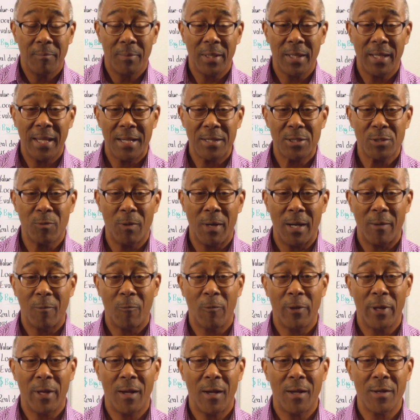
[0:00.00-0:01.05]
But guess
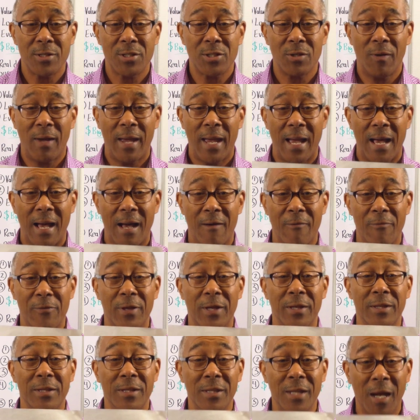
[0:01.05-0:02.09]
what? We also have
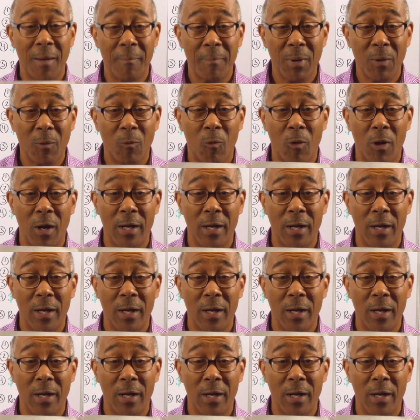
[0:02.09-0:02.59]
the number